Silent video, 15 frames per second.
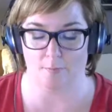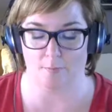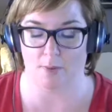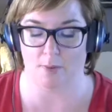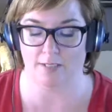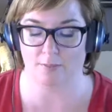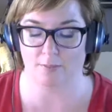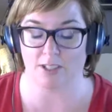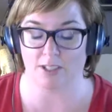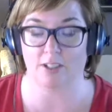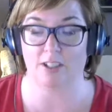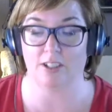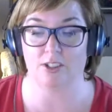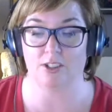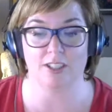but with
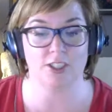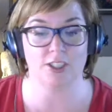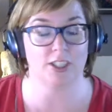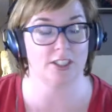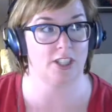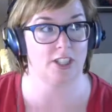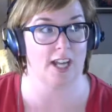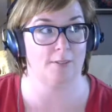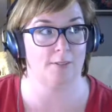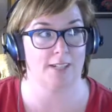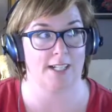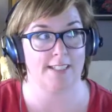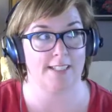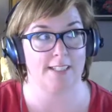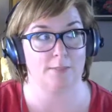construction chat, what I
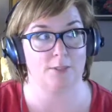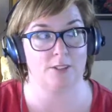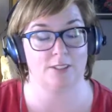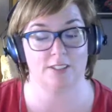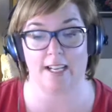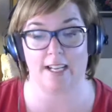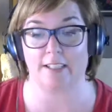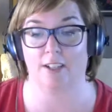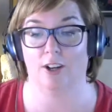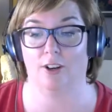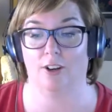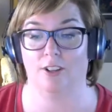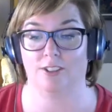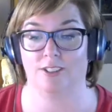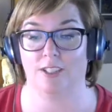ended up doing is I had a
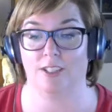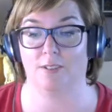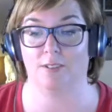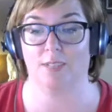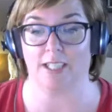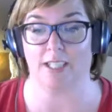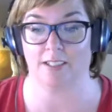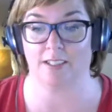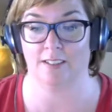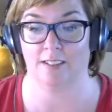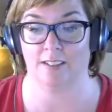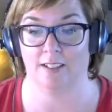co-host every week.